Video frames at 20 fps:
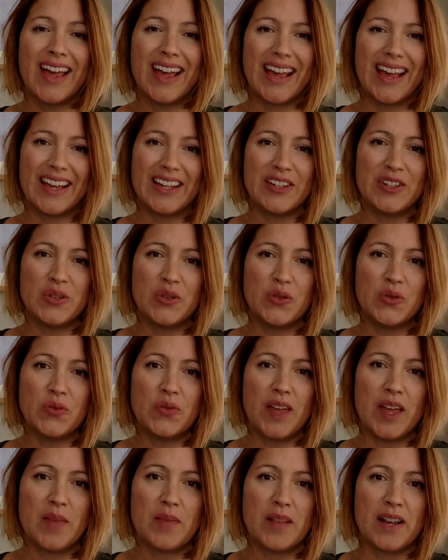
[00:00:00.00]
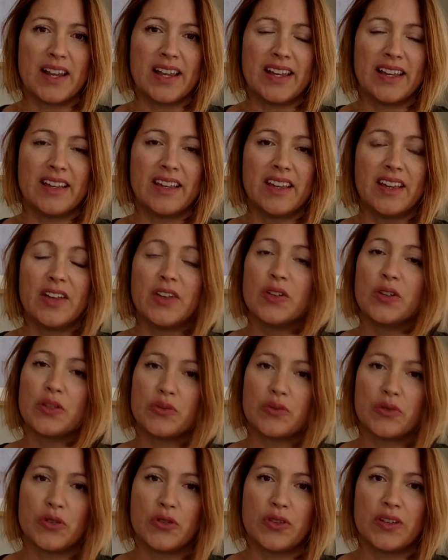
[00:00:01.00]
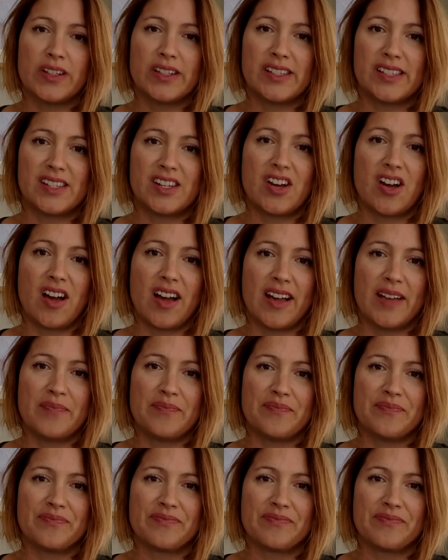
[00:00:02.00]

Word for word: and your family through this time.